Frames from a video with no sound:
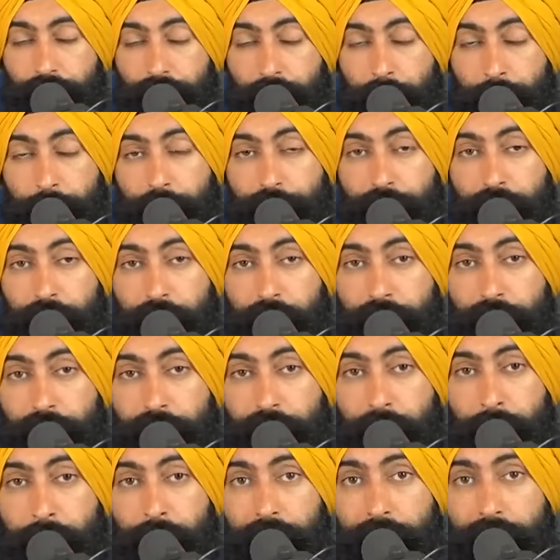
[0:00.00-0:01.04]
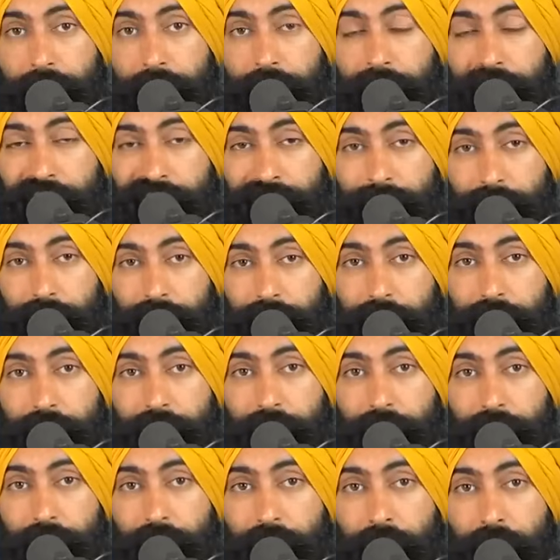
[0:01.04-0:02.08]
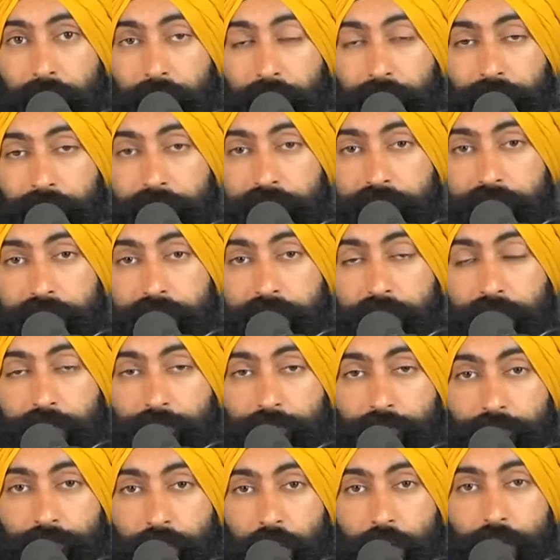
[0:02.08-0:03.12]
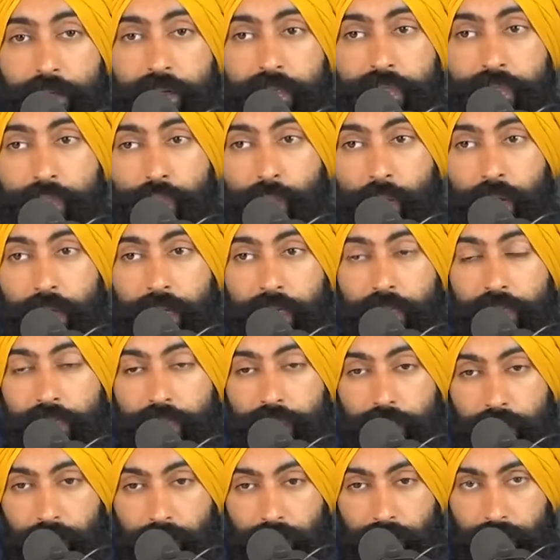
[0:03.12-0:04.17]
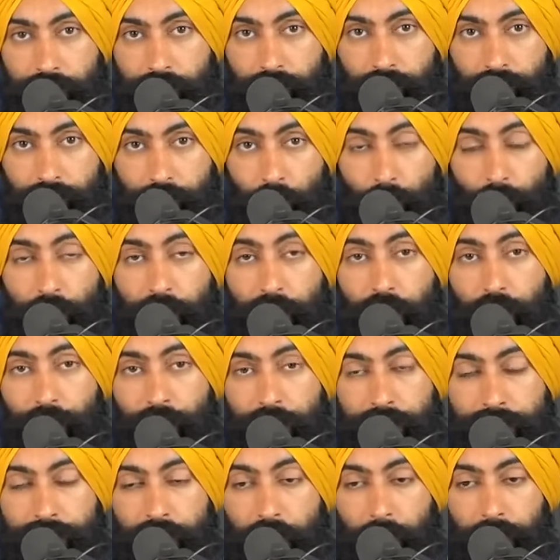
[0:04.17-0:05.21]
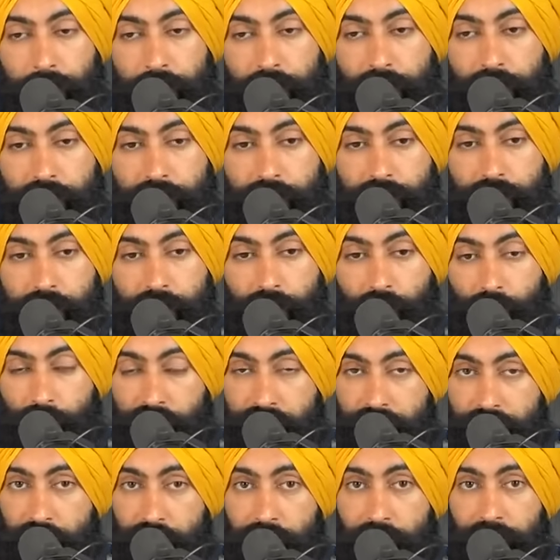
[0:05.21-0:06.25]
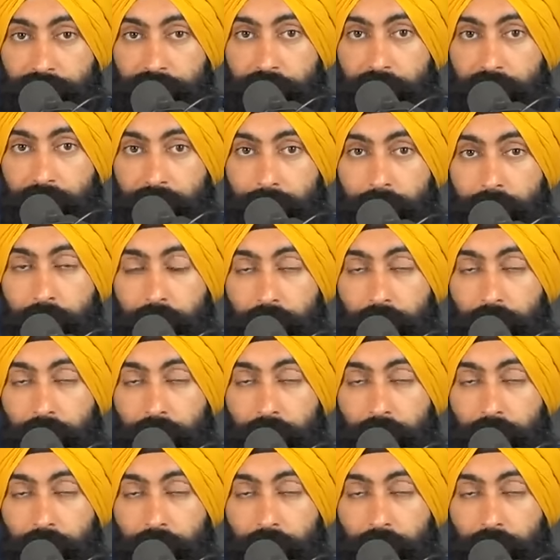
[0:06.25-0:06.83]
people feel like they're not making enough money. And this is a very strange thing that we're in right now because we still have high